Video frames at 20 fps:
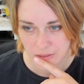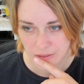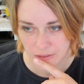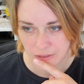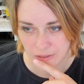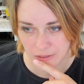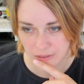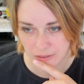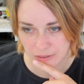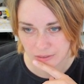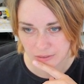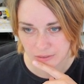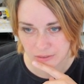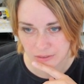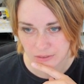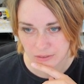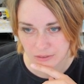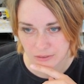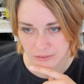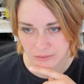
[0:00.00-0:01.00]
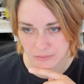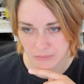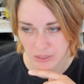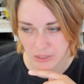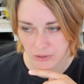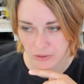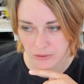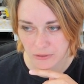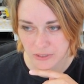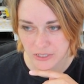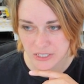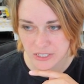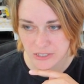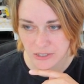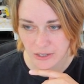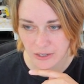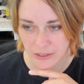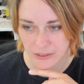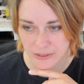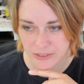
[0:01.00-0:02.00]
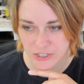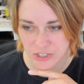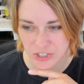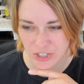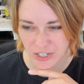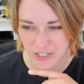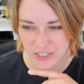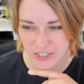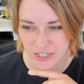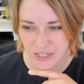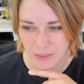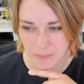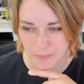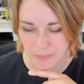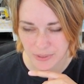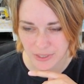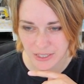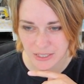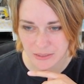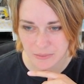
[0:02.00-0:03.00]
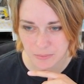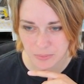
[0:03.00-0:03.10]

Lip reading: My coloring style is changing a bit,